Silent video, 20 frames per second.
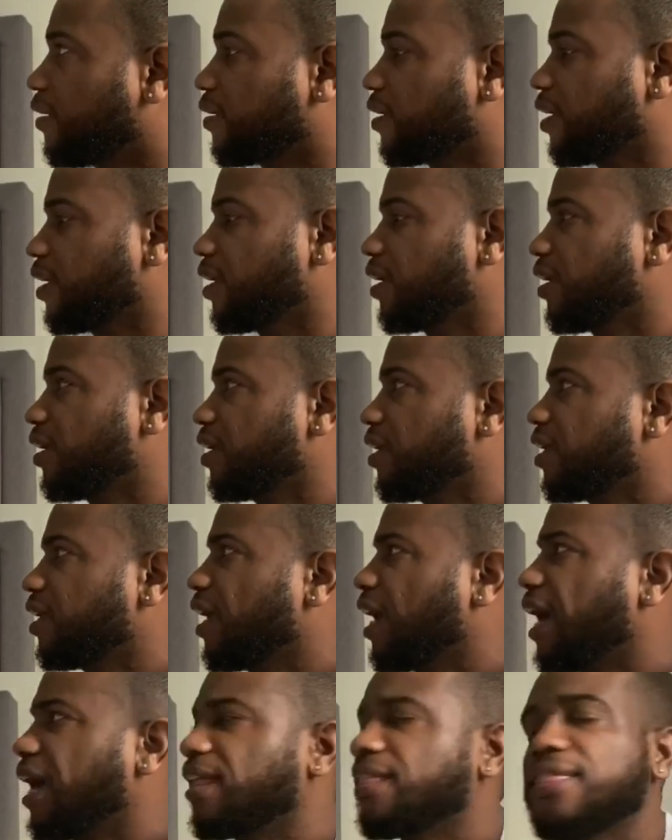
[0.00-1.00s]
Okay.
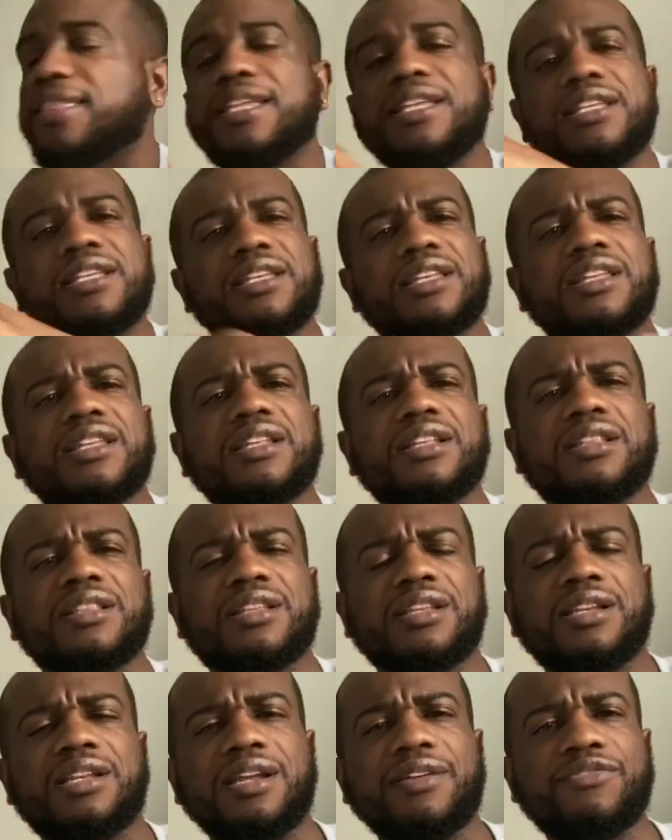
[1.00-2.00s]
I think
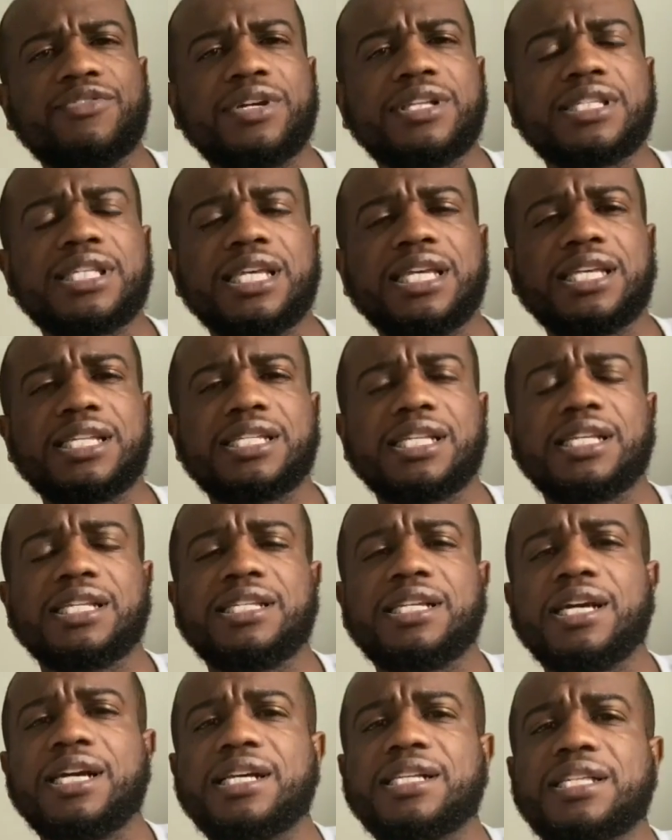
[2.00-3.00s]
the difference is it
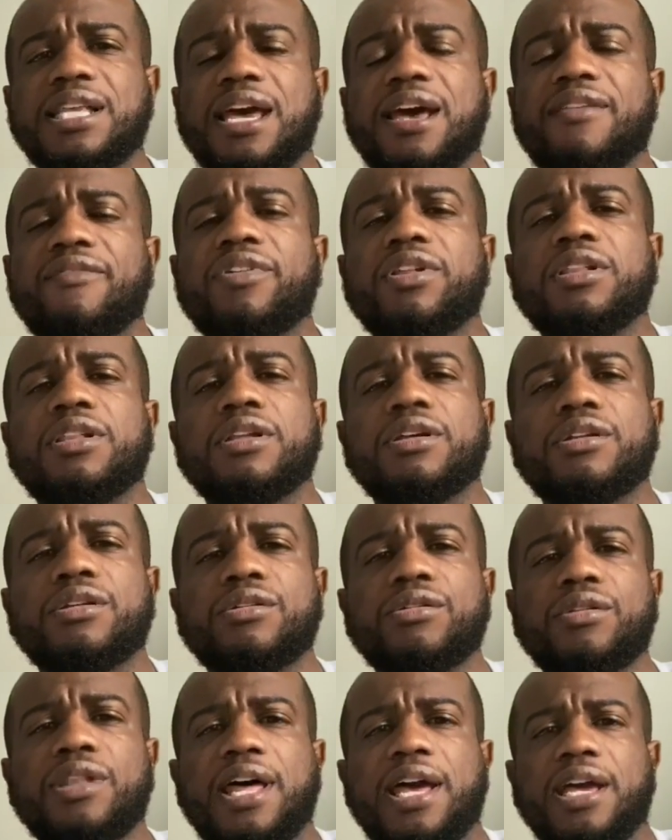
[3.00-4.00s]
does have a
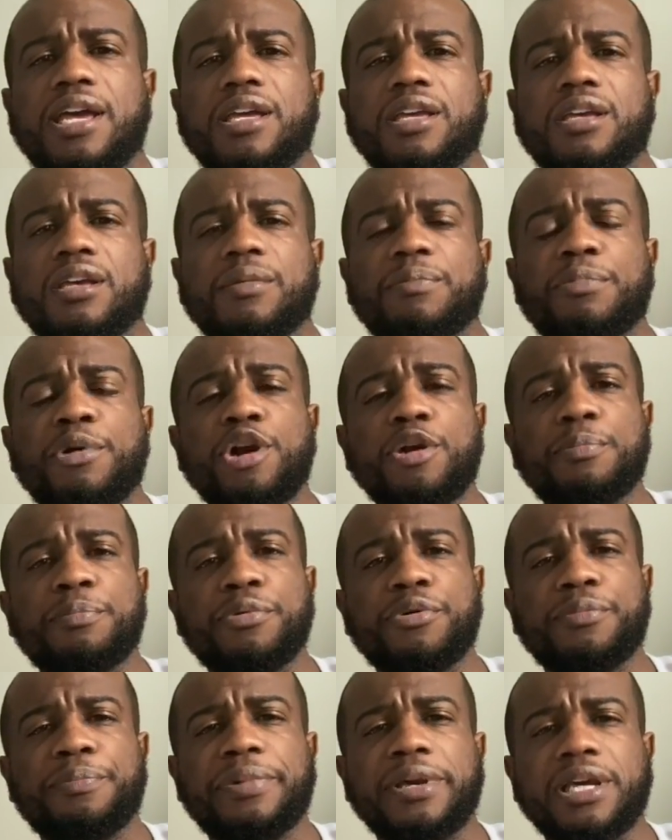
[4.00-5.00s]
little, like,
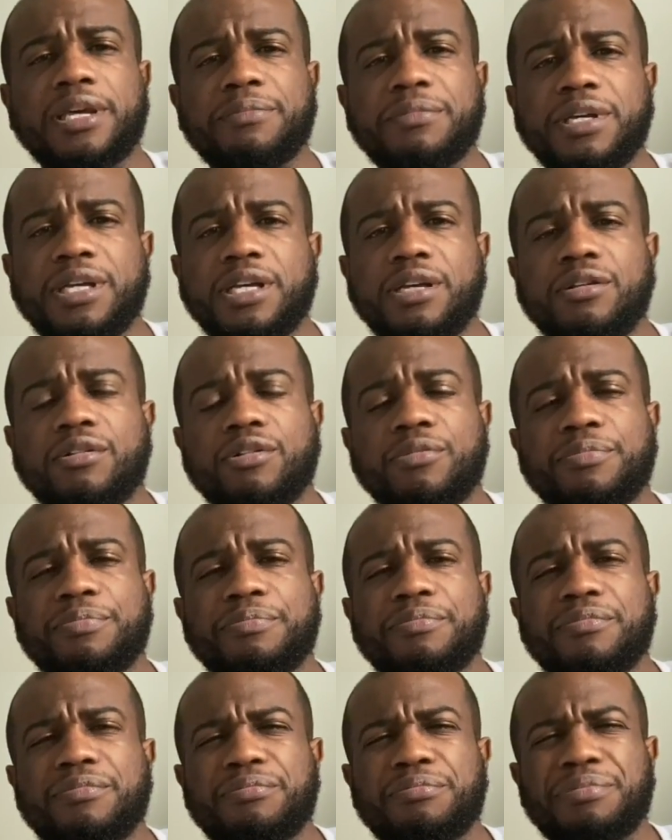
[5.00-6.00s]
purple pigment or,
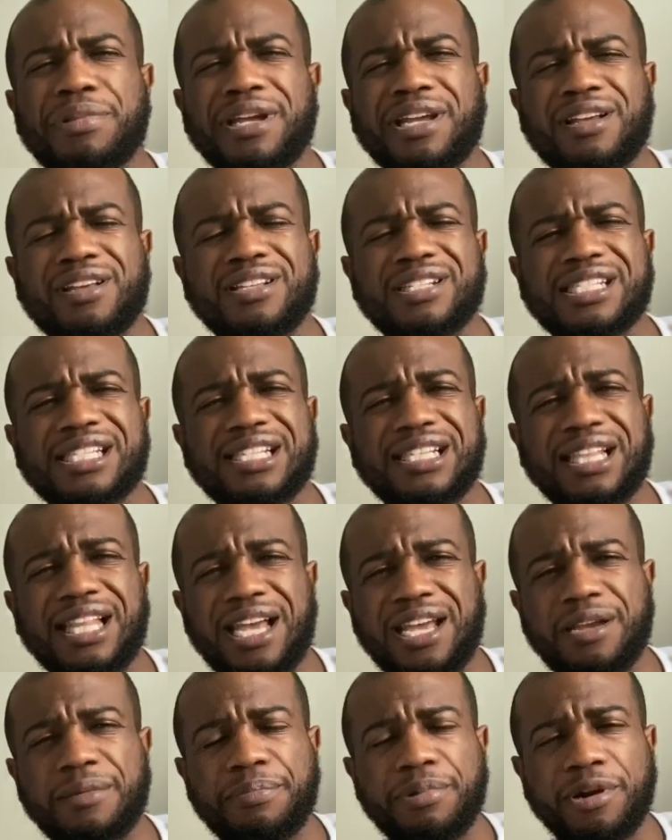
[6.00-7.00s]
like, a
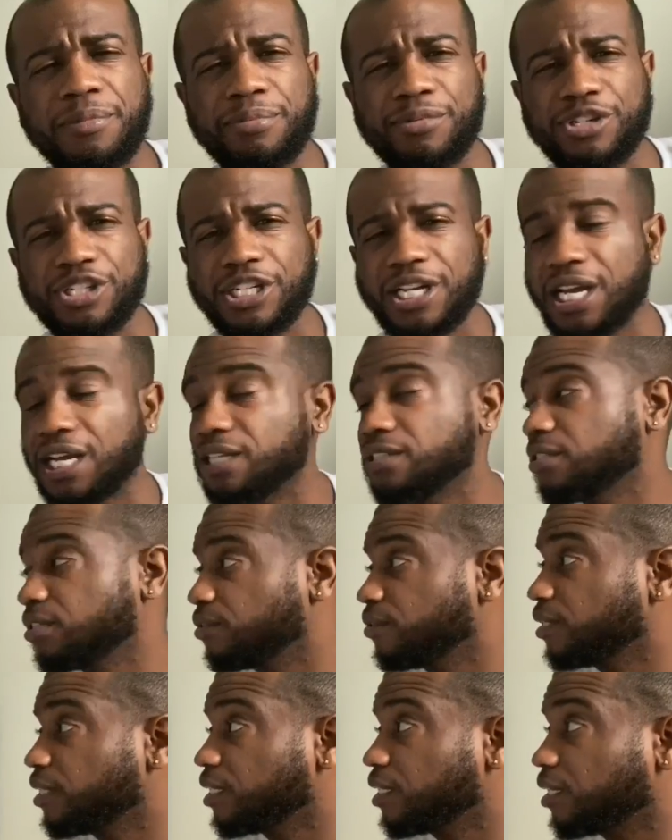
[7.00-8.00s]
slight purple shine
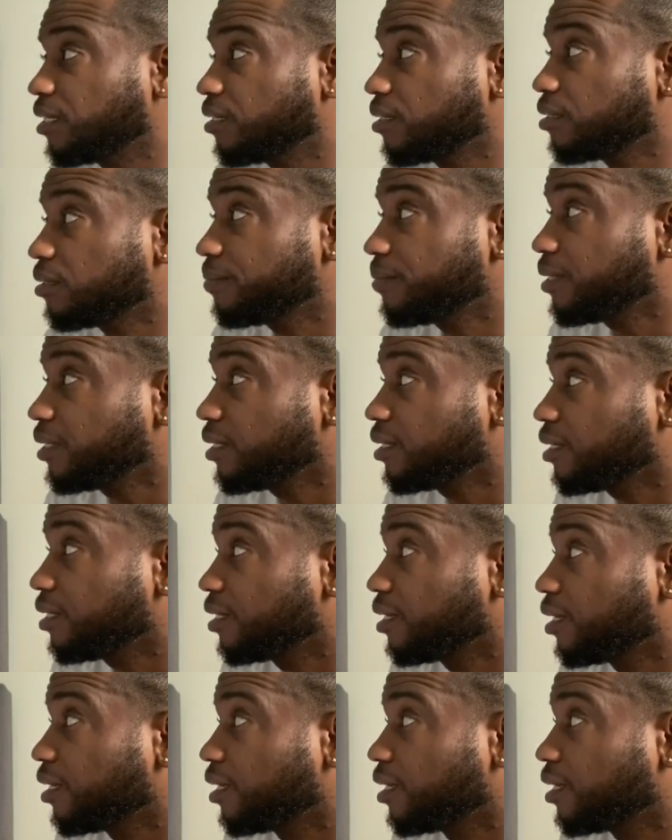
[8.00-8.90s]
to it a little bit.